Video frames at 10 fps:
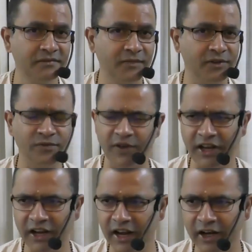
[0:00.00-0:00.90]
is
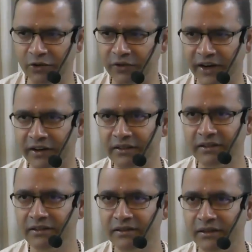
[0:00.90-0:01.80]
very rare to find.
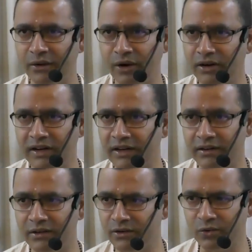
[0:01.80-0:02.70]
You will not get it
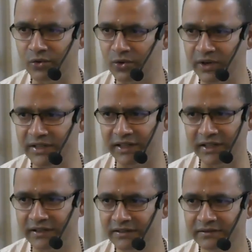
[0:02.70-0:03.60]
so easily.
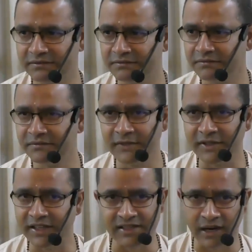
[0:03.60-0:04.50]

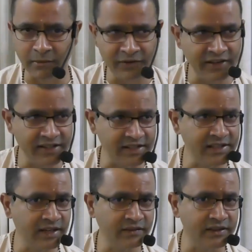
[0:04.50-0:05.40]
See, Samavedis
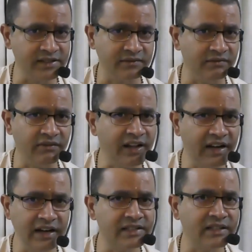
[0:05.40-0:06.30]
itself is
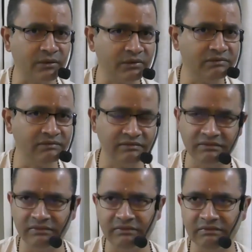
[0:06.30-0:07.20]
very less now.
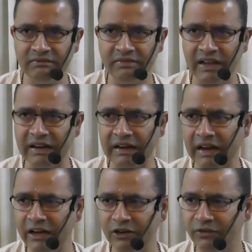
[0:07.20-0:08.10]
Very
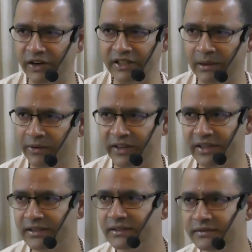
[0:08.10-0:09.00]
rare to find
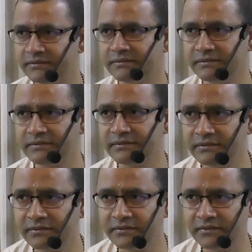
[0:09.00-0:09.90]
Samavedis.
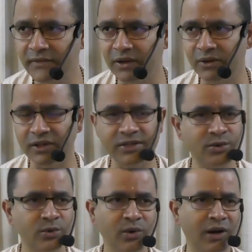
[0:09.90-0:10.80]
These
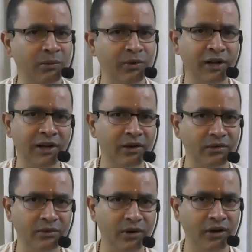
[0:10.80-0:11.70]
two are very,
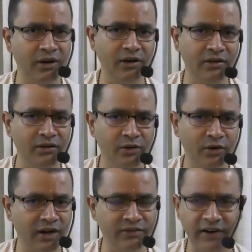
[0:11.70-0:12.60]
you
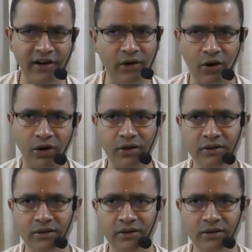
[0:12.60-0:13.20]
can find a lot.